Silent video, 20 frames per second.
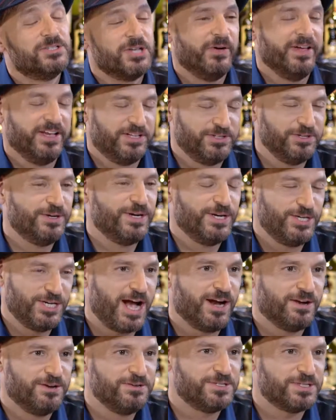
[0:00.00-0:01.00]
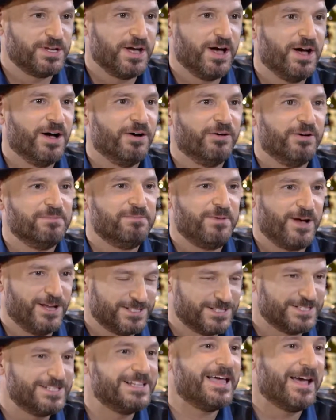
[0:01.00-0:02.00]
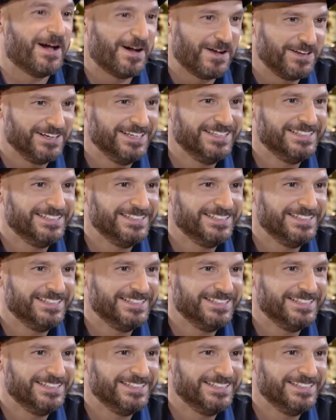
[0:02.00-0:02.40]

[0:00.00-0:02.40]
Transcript: So including Jacques Cousteau yeah. and Ponce de Leon.